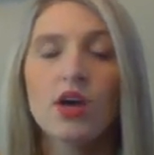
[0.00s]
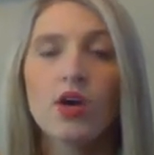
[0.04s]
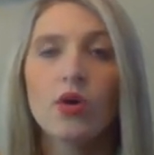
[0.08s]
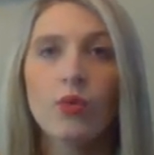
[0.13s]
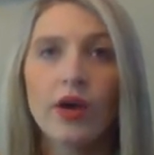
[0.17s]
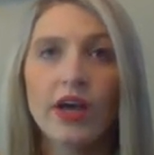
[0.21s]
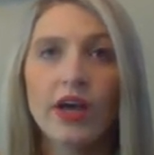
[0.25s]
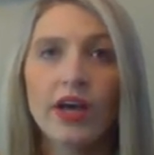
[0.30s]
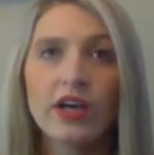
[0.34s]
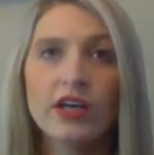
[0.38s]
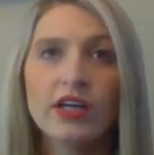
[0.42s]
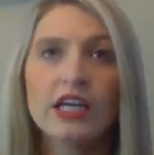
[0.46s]

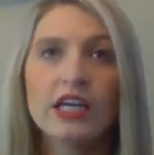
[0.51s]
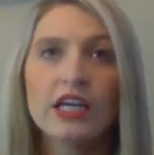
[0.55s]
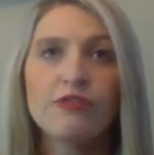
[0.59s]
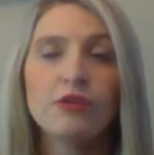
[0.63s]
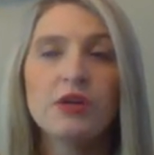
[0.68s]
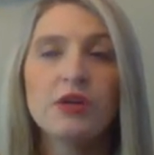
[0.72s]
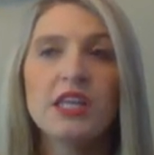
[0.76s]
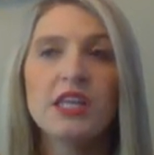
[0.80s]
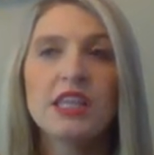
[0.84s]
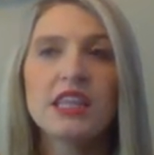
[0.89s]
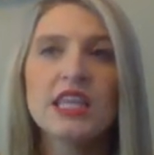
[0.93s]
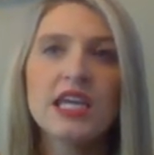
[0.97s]
Well, if
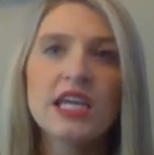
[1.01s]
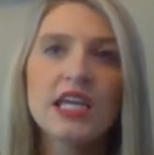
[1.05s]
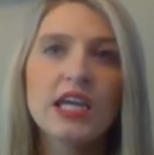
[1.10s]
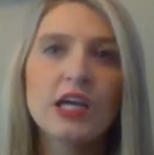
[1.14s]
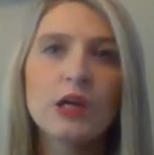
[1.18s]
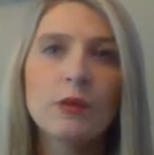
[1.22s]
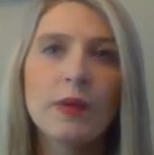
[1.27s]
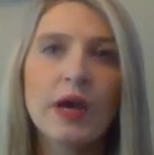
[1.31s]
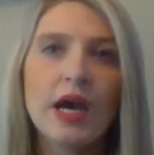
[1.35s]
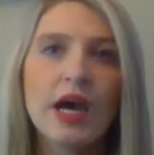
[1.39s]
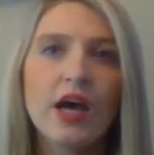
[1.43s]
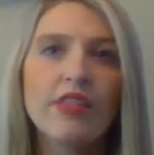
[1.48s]
we think
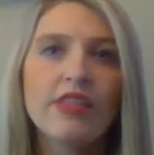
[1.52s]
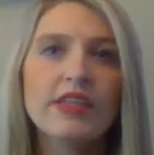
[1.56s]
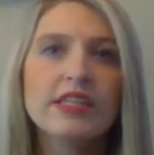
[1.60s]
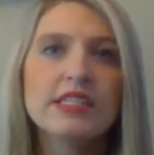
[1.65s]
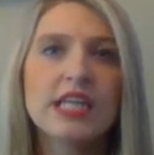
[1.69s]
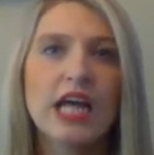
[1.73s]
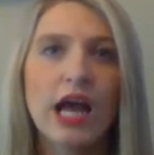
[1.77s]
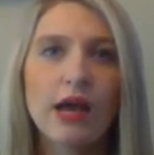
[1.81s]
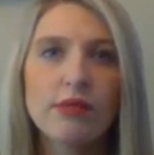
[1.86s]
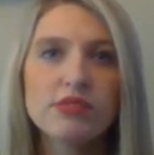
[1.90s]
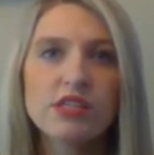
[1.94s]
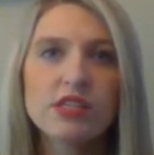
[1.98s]
about the
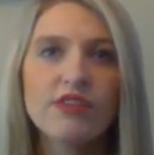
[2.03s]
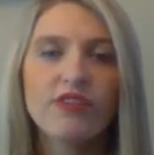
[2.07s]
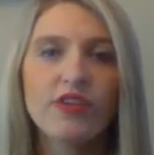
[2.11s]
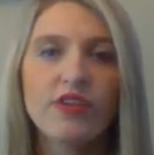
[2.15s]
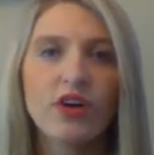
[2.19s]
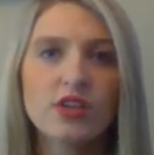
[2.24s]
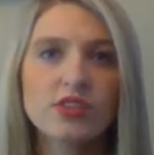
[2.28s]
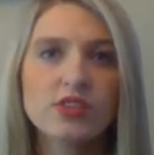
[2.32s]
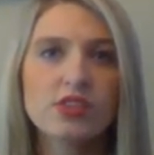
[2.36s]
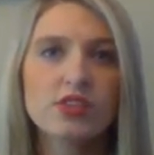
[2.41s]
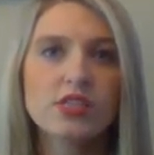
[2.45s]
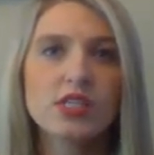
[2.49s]
types of
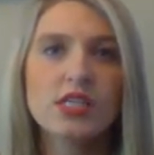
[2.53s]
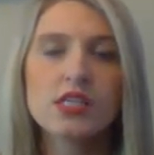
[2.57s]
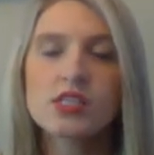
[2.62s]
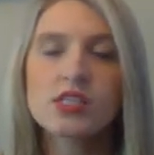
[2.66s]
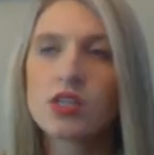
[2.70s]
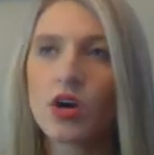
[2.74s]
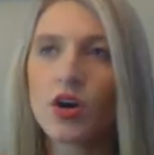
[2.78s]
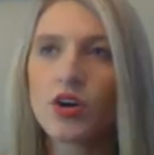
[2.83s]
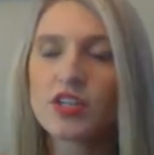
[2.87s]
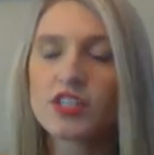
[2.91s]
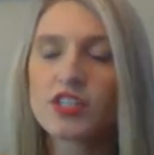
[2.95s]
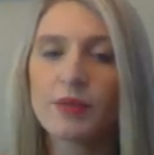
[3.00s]
fossils he
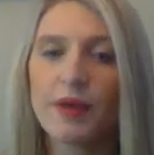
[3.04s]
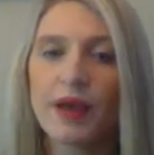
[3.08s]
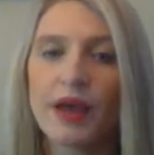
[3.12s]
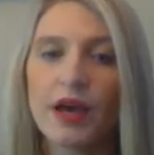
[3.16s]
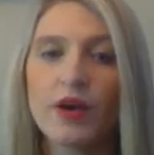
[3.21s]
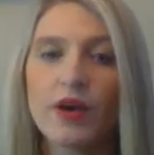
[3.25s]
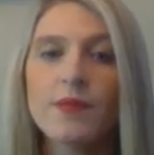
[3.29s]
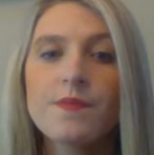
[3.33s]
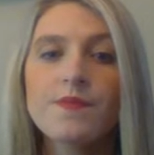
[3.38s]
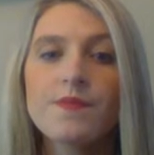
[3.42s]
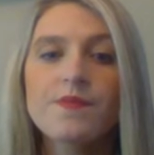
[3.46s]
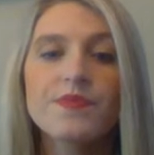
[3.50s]
talked
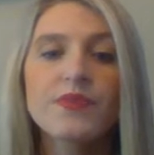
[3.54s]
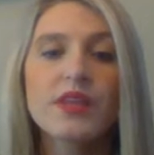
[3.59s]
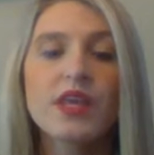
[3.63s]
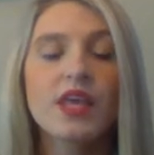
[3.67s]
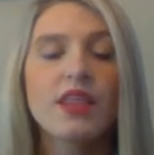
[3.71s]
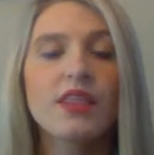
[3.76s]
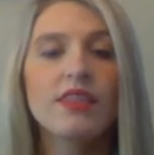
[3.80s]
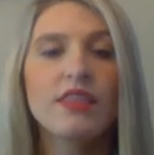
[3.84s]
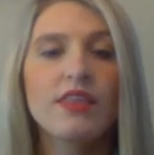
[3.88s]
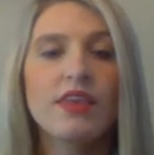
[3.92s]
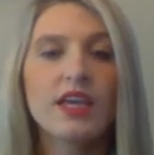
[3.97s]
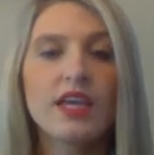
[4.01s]
about,
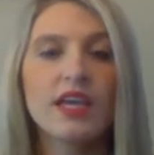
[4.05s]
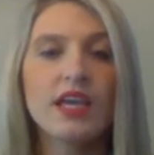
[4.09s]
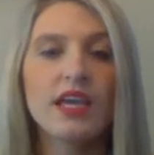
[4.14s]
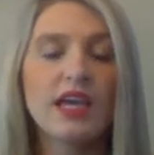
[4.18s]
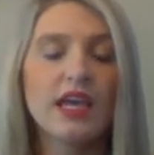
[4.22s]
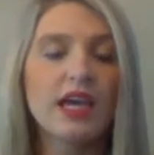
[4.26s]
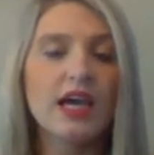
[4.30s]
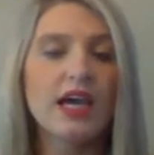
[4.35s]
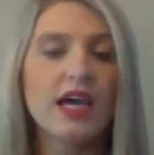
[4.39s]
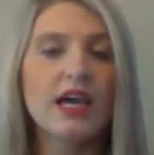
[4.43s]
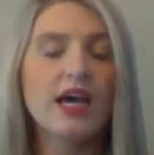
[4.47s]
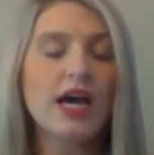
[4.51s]

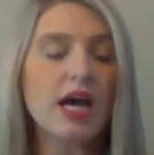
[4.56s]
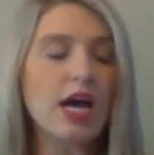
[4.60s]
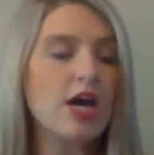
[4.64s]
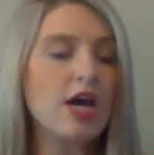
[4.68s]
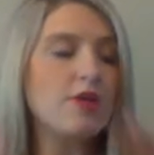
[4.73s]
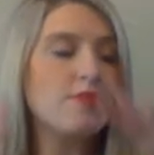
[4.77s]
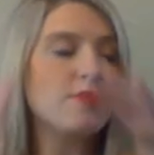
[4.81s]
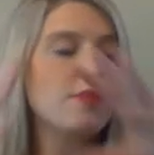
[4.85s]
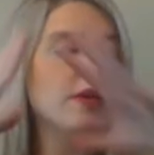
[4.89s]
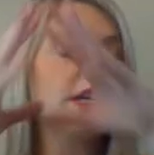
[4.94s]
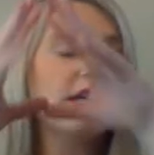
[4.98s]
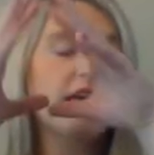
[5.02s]
the
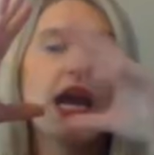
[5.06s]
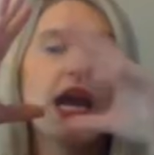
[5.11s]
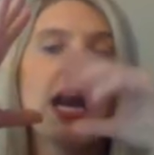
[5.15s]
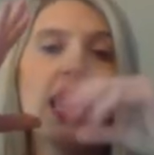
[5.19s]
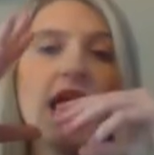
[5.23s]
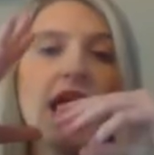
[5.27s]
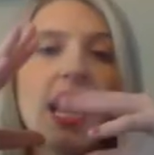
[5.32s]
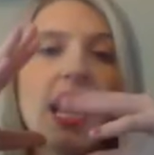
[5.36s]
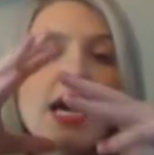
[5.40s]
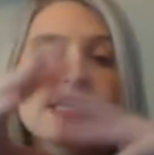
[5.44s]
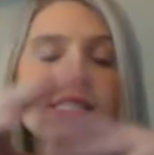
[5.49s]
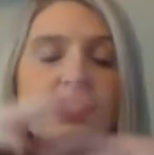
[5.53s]

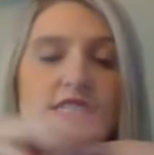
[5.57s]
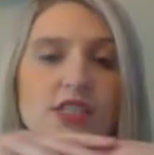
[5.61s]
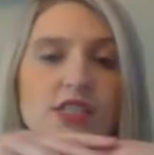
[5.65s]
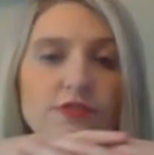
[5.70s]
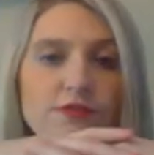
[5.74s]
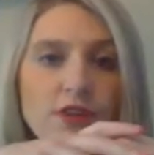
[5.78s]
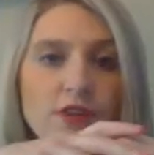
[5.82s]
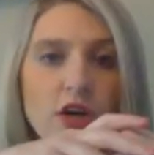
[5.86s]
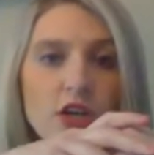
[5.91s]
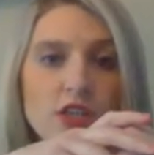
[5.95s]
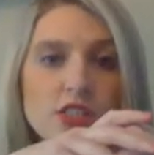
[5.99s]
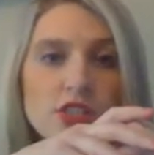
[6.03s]
cast
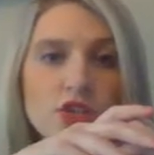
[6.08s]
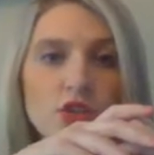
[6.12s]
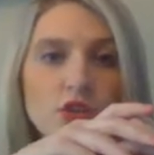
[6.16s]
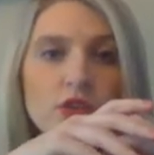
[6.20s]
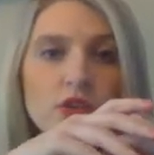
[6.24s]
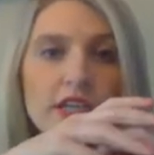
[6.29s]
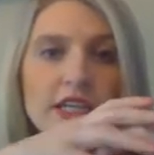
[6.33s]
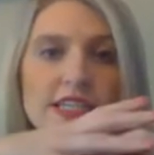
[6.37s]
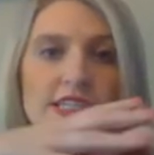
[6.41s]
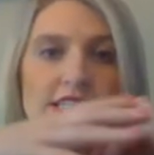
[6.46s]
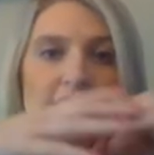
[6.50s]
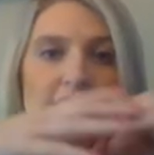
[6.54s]

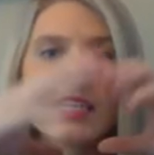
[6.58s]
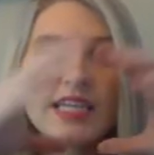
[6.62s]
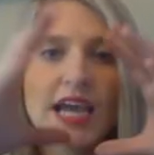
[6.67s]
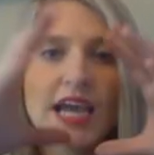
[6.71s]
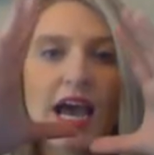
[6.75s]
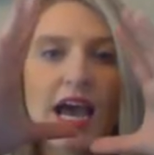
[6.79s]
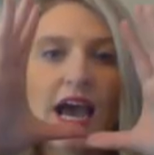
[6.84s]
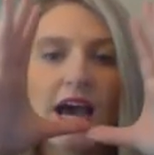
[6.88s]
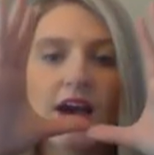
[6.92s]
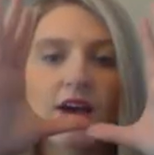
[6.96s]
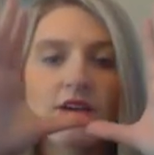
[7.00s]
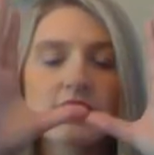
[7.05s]
fossil is the
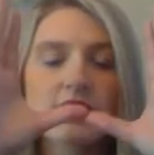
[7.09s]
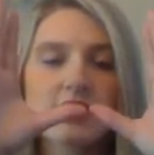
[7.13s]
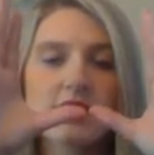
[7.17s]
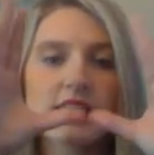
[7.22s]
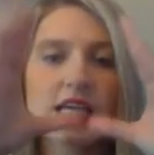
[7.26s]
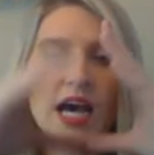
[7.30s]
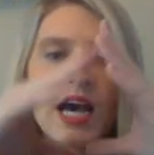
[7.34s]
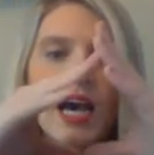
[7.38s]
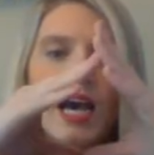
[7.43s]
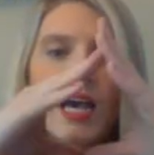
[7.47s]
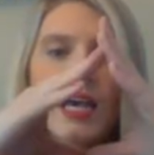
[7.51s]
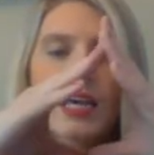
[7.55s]

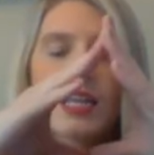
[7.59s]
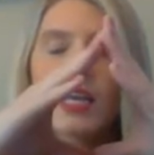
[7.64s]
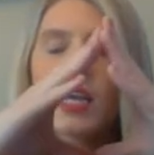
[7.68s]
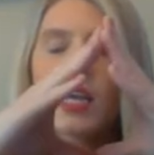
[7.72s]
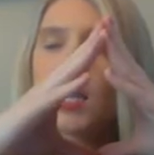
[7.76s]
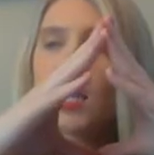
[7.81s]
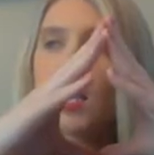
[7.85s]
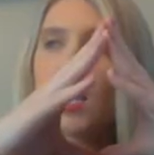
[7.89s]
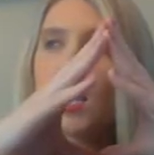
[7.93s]
outside